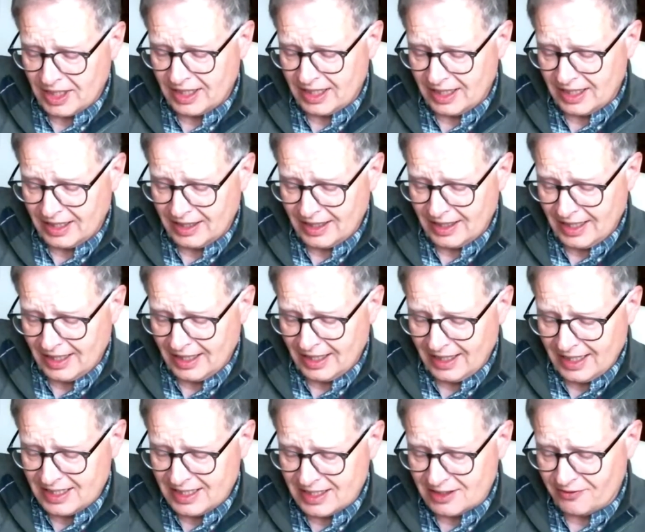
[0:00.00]
a
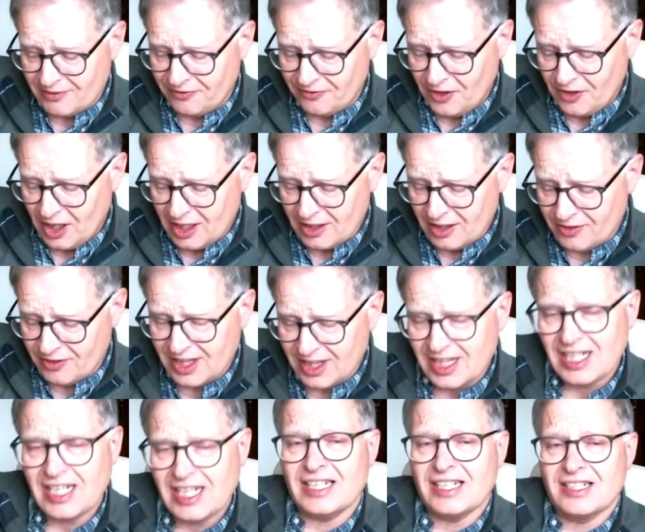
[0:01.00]
list of 5
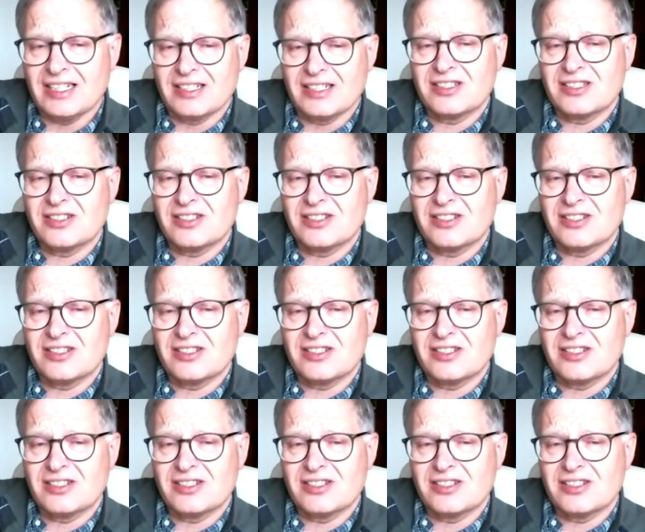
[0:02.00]
things,